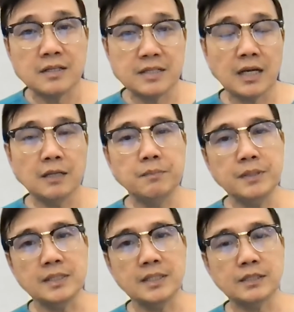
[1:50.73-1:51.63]

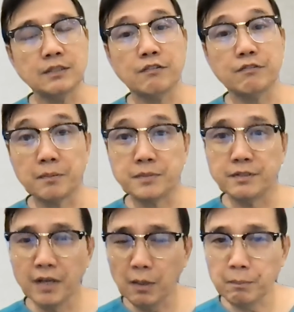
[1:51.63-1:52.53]
diabetes from
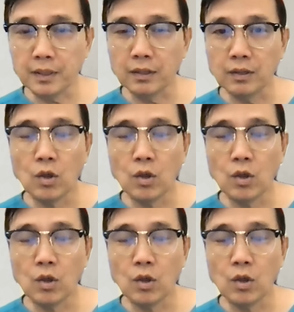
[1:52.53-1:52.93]
developing,